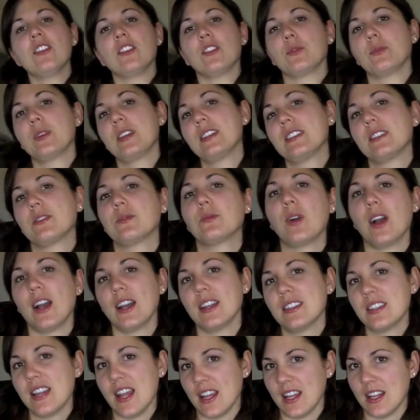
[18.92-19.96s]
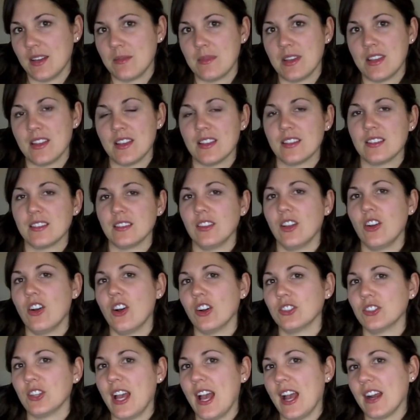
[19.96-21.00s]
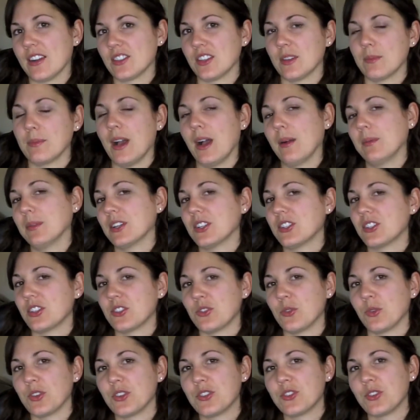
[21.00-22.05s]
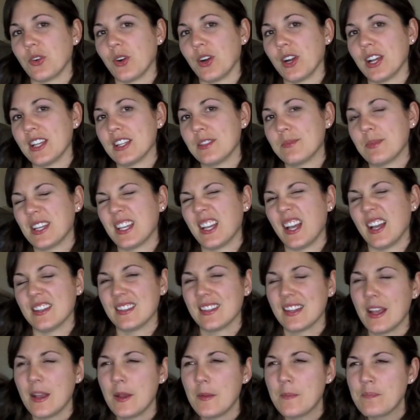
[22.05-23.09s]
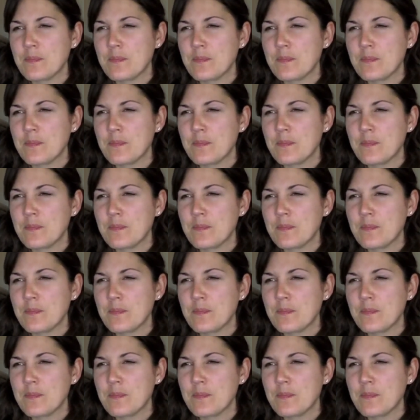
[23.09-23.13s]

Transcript: the reason why it's taken me this long to actually publish a short story is because,